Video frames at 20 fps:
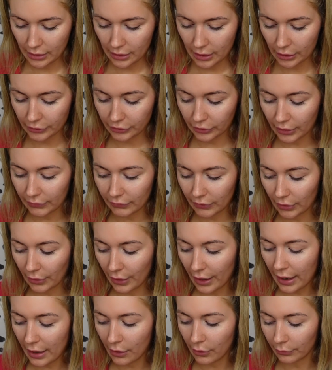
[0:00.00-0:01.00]
I don't even know
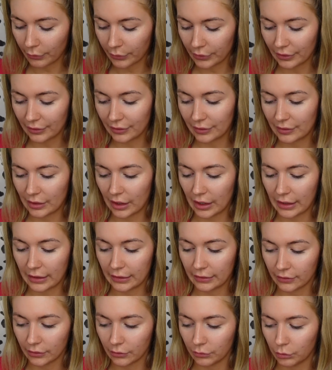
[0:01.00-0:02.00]
how I'm going to
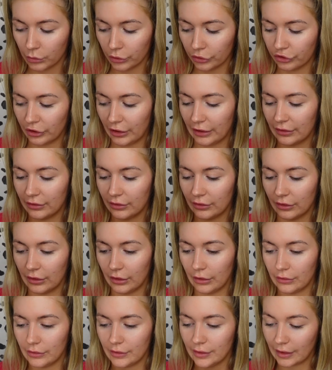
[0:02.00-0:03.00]
decide on what shades to
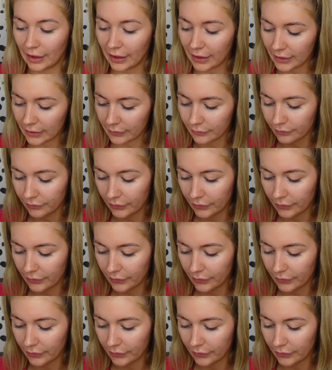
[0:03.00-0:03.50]
use today.